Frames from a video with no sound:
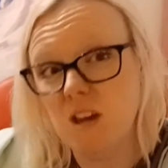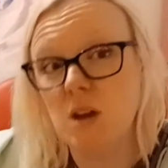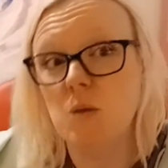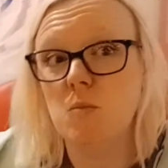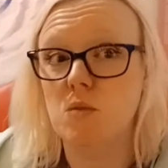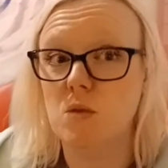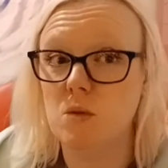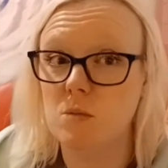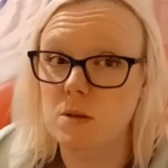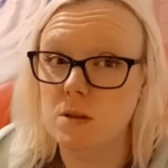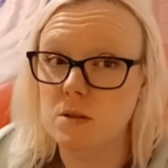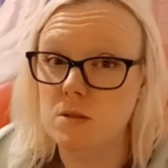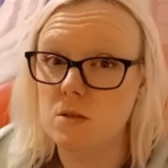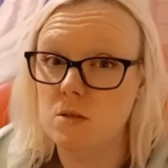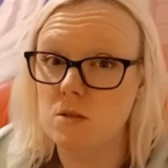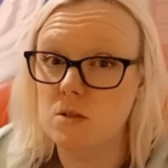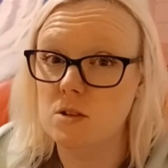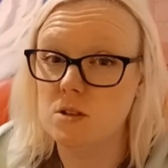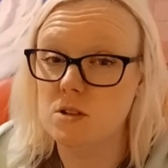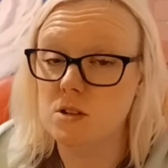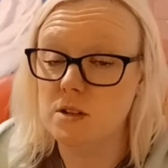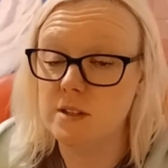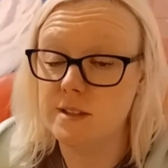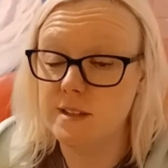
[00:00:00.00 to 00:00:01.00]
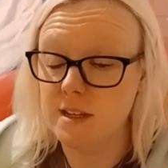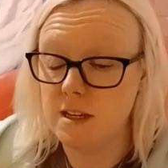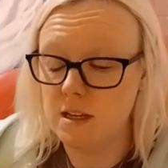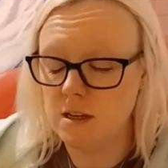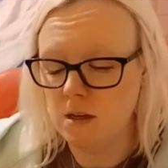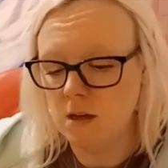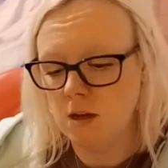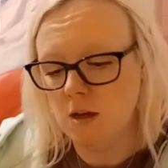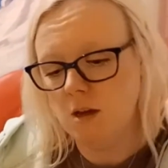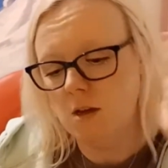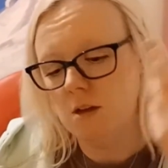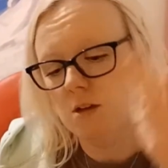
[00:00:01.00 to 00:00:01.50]
Probably not a good idea.
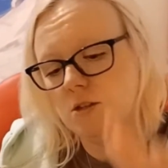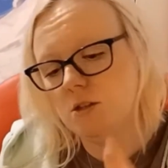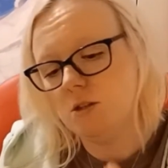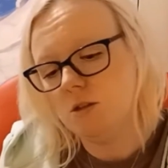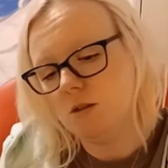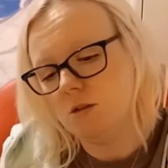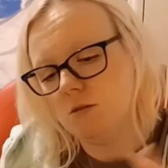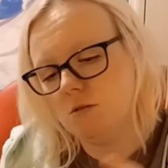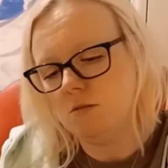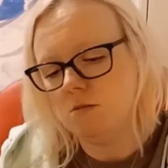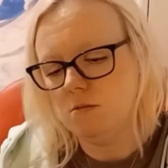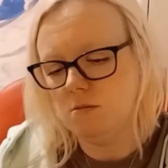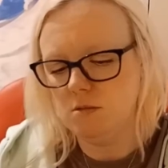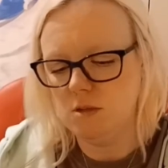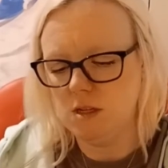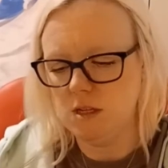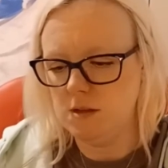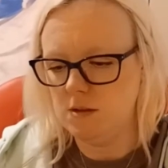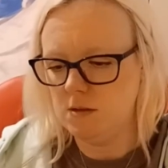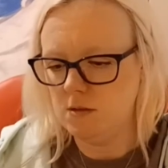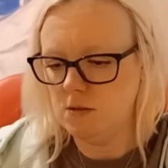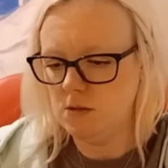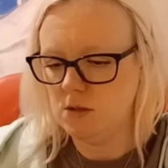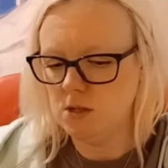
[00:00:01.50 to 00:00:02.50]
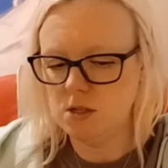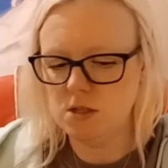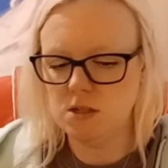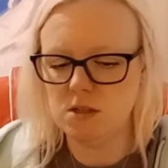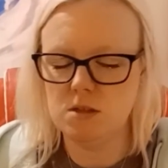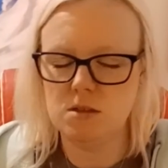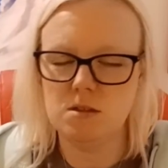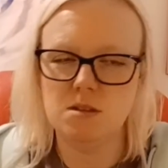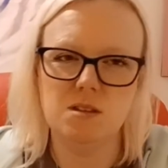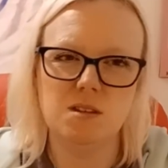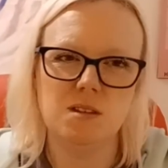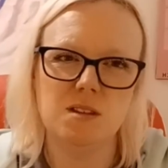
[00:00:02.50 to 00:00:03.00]
So yeah,
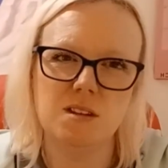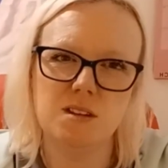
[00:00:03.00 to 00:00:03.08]
just